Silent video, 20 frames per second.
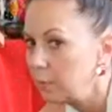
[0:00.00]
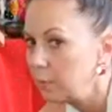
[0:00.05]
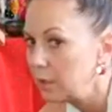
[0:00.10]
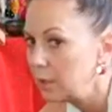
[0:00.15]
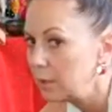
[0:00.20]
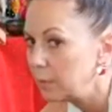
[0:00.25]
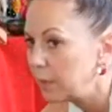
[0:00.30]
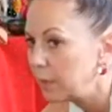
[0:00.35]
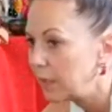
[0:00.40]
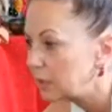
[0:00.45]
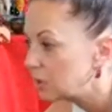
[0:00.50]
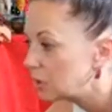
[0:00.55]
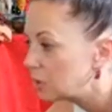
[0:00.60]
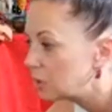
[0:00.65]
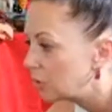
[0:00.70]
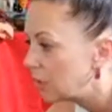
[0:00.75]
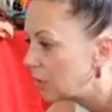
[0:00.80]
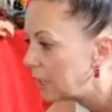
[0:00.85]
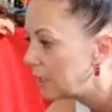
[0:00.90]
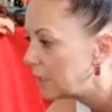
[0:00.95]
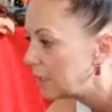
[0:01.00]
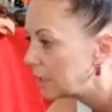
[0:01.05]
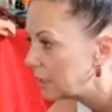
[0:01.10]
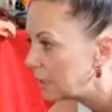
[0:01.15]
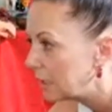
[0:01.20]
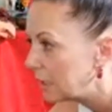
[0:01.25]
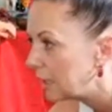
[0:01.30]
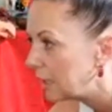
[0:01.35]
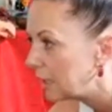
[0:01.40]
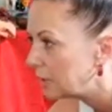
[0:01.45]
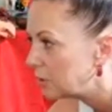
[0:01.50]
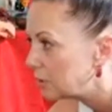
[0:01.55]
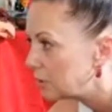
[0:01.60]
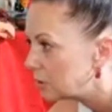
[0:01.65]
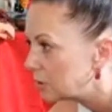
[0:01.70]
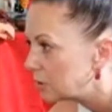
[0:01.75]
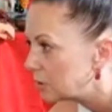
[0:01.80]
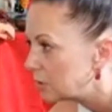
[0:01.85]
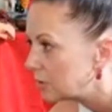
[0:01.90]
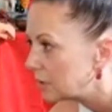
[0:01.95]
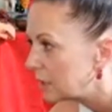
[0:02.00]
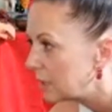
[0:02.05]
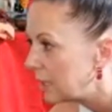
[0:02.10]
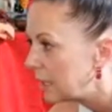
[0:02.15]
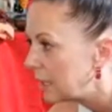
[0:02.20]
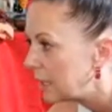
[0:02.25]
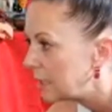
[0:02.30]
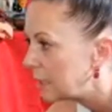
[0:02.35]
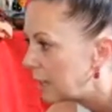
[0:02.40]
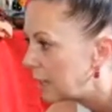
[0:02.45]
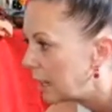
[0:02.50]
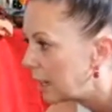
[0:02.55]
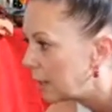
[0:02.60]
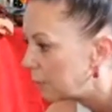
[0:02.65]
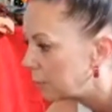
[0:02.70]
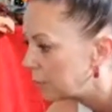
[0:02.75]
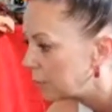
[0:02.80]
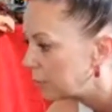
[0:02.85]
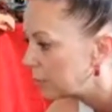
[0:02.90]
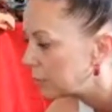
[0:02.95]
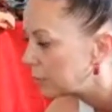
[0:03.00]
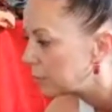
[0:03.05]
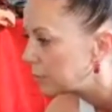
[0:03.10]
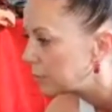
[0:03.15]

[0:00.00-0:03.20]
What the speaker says: keeping the back straight and the head up.